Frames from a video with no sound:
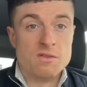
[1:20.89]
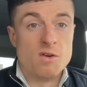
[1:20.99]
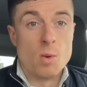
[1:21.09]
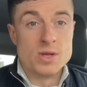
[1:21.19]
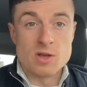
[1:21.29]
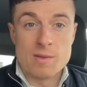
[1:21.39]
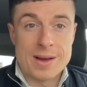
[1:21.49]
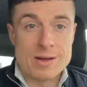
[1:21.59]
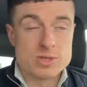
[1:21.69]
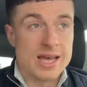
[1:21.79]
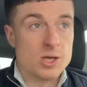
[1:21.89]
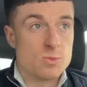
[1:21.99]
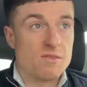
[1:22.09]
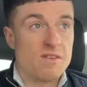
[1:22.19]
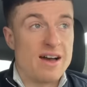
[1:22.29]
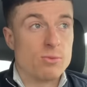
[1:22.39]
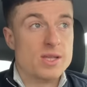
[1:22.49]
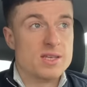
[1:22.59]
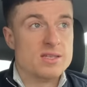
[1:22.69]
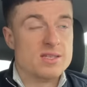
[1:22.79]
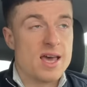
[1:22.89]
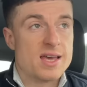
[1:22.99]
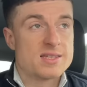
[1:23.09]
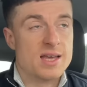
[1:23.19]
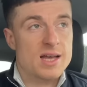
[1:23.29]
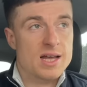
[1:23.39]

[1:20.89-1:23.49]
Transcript: Four wins on the bounce at Hillsborough, five wins in six.